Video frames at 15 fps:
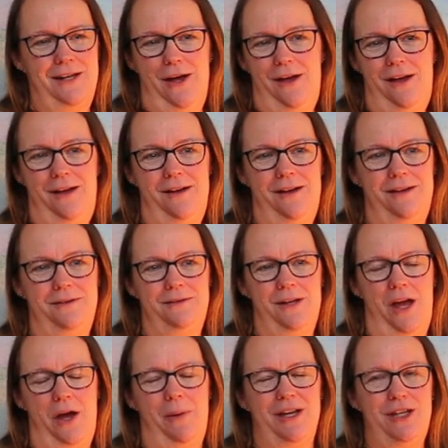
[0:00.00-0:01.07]
no,
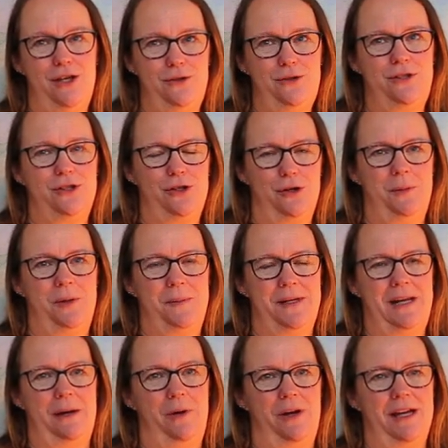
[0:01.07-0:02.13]
I used to come up
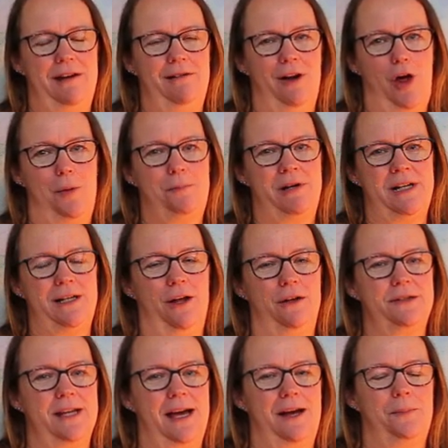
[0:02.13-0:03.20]
and network here a lot
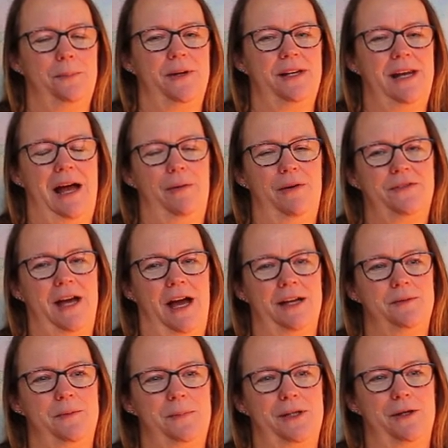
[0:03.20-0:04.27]
pre-lockdown, but now I've
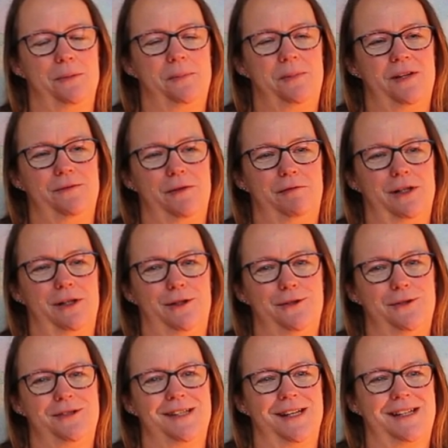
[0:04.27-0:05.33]
kind of become a bit of a
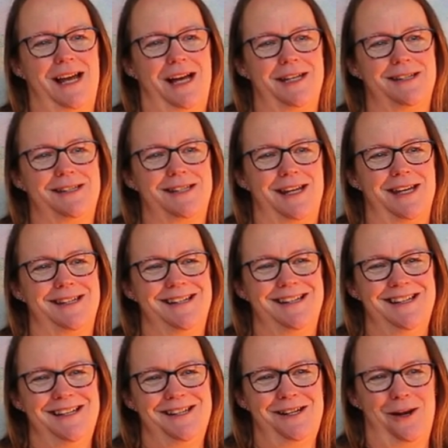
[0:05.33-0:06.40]
recluse and I kind of stay
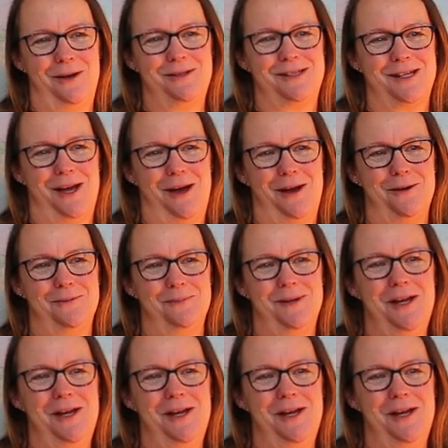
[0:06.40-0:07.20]
close to home.